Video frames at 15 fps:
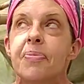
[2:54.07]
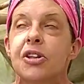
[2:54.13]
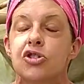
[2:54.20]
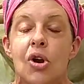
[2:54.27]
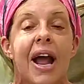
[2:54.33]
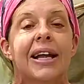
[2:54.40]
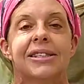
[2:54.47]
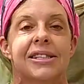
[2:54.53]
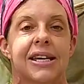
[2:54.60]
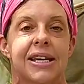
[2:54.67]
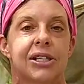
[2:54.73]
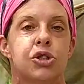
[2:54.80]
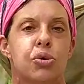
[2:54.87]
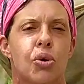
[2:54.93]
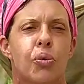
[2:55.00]
translate
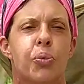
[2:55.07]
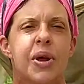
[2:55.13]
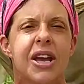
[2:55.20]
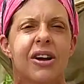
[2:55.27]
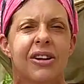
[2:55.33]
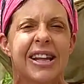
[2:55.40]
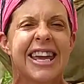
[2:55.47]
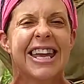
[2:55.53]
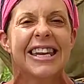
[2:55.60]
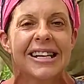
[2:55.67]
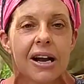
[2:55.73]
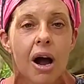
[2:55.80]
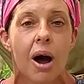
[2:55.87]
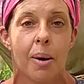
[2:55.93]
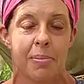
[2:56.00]
into a real
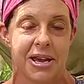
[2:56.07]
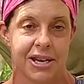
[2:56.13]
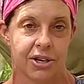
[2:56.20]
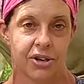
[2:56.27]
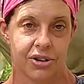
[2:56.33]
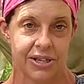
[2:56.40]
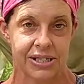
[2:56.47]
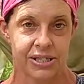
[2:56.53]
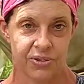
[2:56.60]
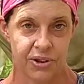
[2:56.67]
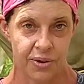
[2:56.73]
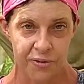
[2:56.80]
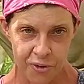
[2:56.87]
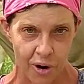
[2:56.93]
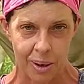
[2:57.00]
income increase for
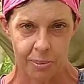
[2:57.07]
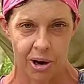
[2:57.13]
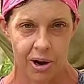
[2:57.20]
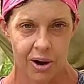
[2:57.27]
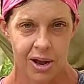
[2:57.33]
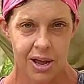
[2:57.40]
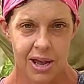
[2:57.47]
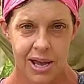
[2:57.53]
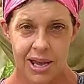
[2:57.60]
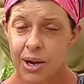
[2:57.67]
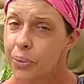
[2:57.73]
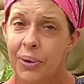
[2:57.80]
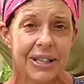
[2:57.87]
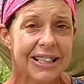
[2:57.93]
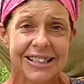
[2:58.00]
the farmer.
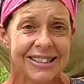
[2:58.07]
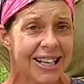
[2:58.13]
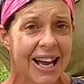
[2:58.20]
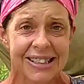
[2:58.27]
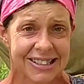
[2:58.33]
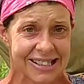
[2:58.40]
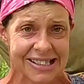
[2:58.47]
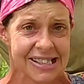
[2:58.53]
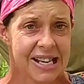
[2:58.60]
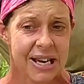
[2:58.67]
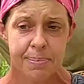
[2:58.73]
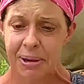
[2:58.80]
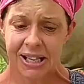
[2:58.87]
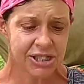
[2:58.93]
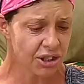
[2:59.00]
It really doesn't,
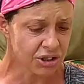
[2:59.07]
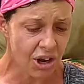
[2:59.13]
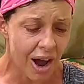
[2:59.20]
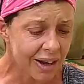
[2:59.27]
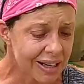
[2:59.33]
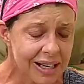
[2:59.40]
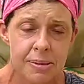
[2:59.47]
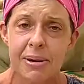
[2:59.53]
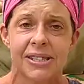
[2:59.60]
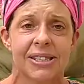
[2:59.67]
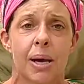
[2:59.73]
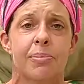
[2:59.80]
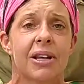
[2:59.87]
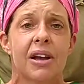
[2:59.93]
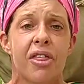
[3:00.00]
because you're talking about
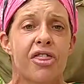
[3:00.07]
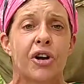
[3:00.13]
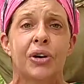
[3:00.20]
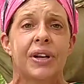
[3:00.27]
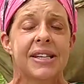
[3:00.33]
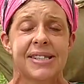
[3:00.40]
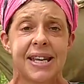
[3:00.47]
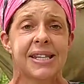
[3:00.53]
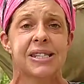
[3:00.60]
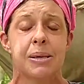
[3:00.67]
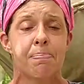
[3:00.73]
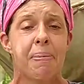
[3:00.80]
something at 30 cents a